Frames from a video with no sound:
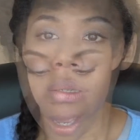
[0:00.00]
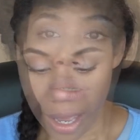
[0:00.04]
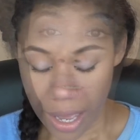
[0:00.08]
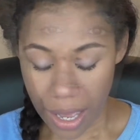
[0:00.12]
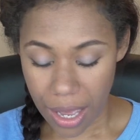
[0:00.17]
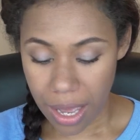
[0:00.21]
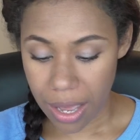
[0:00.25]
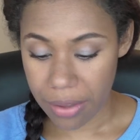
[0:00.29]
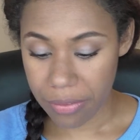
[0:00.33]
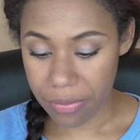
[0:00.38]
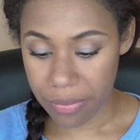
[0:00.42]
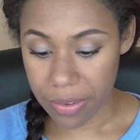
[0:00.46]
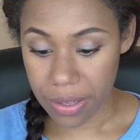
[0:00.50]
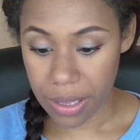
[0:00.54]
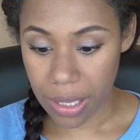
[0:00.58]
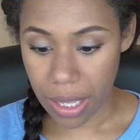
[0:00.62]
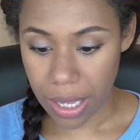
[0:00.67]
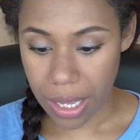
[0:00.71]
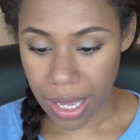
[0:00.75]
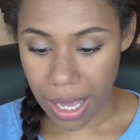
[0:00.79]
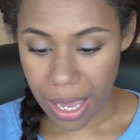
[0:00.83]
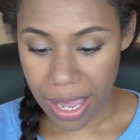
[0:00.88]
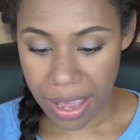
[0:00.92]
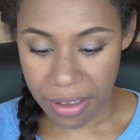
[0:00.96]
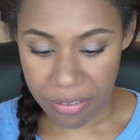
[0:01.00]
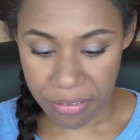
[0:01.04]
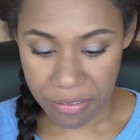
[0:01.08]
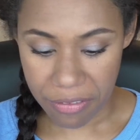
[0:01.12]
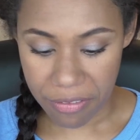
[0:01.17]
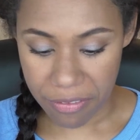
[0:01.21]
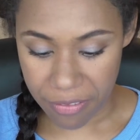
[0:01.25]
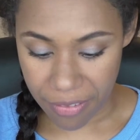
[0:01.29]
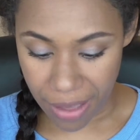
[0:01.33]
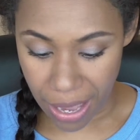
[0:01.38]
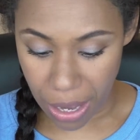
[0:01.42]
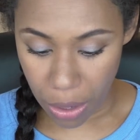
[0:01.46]
I feel like I have
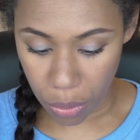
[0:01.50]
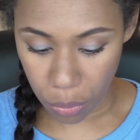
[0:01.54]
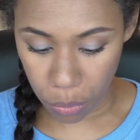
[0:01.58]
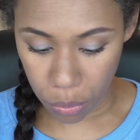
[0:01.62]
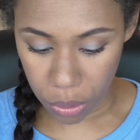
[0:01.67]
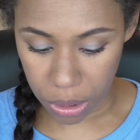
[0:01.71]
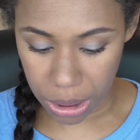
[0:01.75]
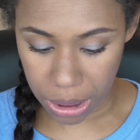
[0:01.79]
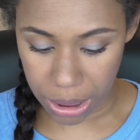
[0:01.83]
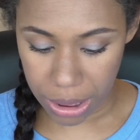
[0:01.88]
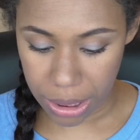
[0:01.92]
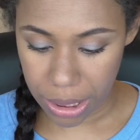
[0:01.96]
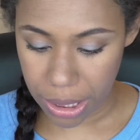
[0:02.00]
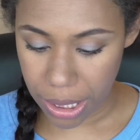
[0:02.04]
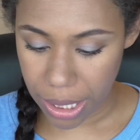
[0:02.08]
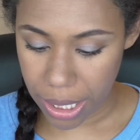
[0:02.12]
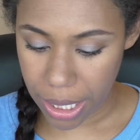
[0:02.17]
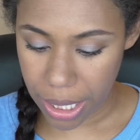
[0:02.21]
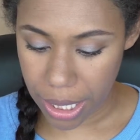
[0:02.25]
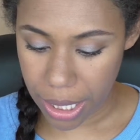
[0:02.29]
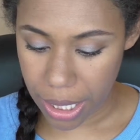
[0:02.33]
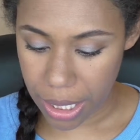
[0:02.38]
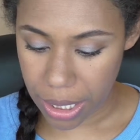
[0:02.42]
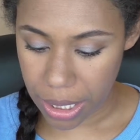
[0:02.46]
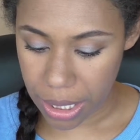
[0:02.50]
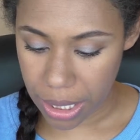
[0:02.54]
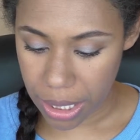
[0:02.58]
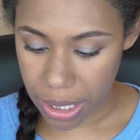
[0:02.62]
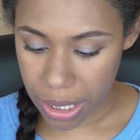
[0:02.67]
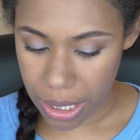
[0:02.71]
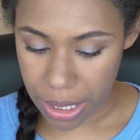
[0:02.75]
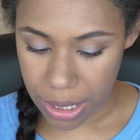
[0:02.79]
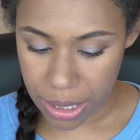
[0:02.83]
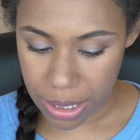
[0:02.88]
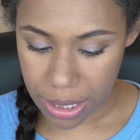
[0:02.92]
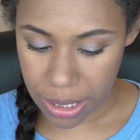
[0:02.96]
found it, and
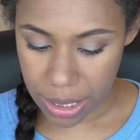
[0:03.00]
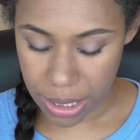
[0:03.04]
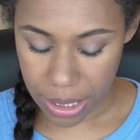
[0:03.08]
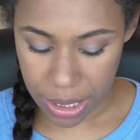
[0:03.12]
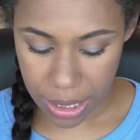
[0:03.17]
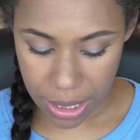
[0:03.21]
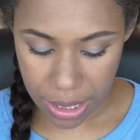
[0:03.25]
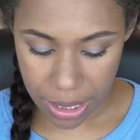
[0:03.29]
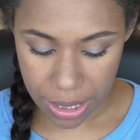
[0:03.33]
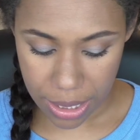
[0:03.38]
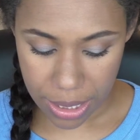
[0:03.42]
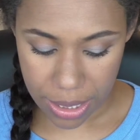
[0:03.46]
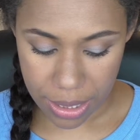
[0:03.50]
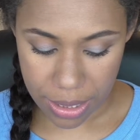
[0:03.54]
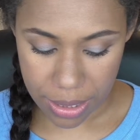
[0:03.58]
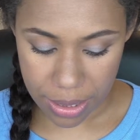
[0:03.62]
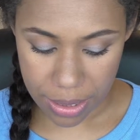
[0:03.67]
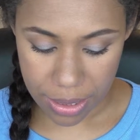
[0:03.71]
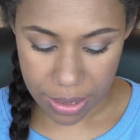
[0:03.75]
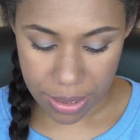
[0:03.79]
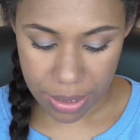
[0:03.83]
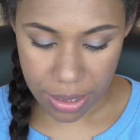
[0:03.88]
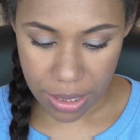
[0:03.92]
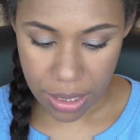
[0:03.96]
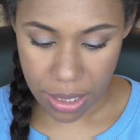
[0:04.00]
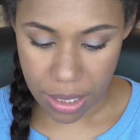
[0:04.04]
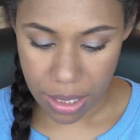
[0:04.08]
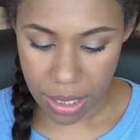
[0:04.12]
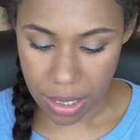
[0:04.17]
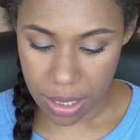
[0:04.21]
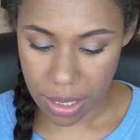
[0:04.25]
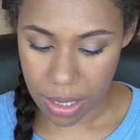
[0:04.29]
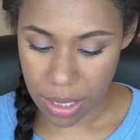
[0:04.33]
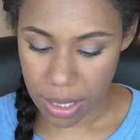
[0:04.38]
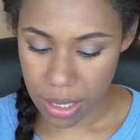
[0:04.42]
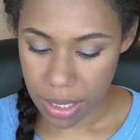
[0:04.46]
it is
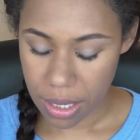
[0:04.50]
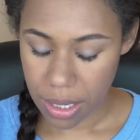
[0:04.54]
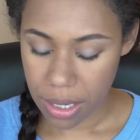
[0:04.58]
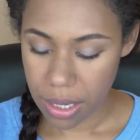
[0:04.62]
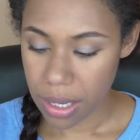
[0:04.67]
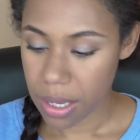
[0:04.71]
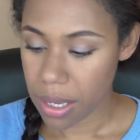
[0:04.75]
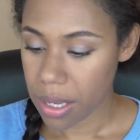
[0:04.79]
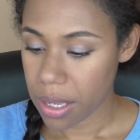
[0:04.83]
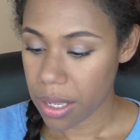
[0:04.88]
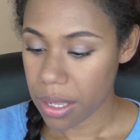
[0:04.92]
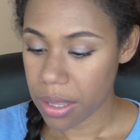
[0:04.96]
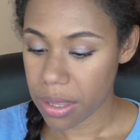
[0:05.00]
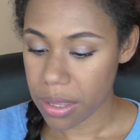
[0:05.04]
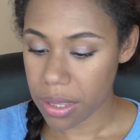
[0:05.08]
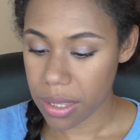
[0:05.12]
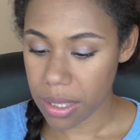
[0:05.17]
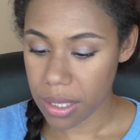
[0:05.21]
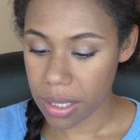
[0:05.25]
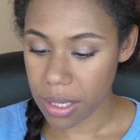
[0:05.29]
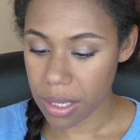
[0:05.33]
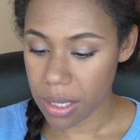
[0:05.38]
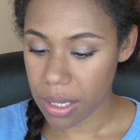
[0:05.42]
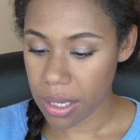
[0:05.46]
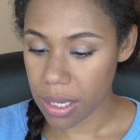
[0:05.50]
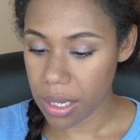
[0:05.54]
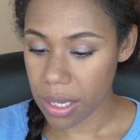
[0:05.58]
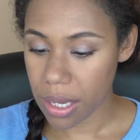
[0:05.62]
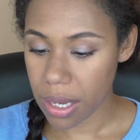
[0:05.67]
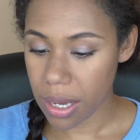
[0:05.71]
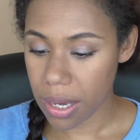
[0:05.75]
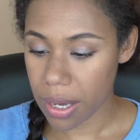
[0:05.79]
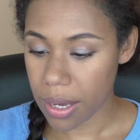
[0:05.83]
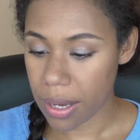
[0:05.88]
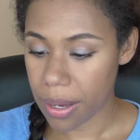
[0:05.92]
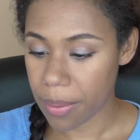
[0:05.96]
the
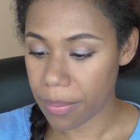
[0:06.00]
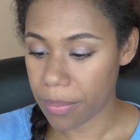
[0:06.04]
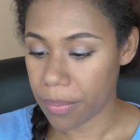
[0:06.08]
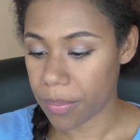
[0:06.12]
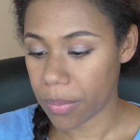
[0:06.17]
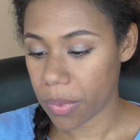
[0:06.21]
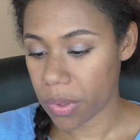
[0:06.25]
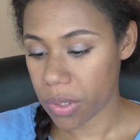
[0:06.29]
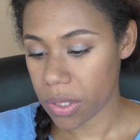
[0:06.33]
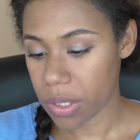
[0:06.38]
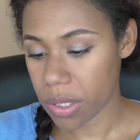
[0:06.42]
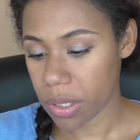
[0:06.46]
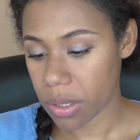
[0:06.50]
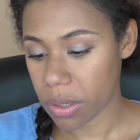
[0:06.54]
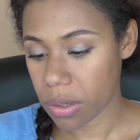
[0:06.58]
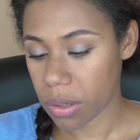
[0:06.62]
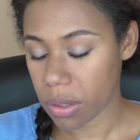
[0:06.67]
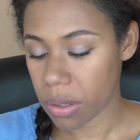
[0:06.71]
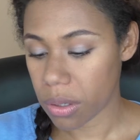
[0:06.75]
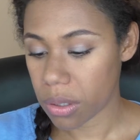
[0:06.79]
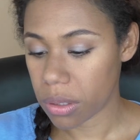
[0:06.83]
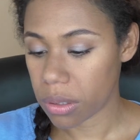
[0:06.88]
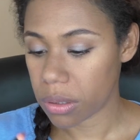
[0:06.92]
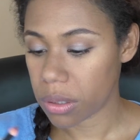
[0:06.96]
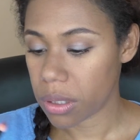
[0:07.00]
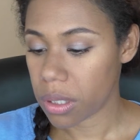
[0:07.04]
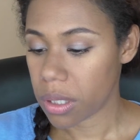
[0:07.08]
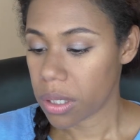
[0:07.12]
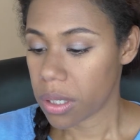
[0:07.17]
what's it called?